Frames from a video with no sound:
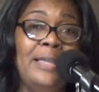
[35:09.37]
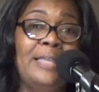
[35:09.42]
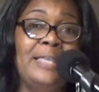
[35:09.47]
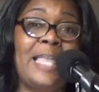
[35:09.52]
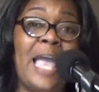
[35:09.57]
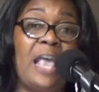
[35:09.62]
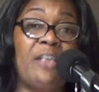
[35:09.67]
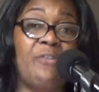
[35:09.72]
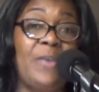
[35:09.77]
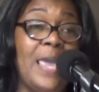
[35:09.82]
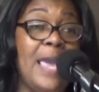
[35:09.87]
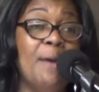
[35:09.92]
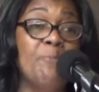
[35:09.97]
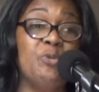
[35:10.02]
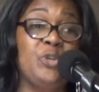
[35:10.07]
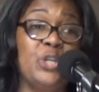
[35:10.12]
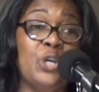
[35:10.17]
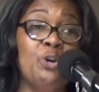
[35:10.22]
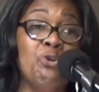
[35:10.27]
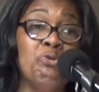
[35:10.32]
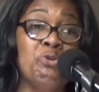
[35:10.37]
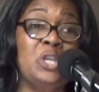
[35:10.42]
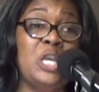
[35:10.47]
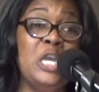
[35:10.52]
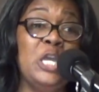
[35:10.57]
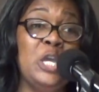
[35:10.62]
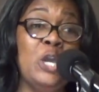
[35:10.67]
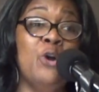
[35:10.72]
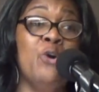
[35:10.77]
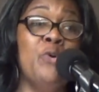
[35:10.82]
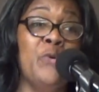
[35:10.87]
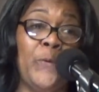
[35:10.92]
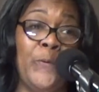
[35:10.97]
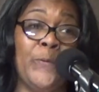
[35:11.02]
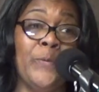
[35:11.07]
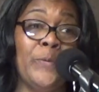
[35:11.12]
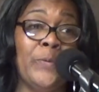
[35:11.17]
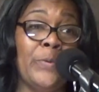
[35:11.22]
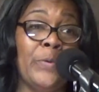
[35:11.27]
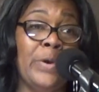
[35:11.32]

That's him choosing you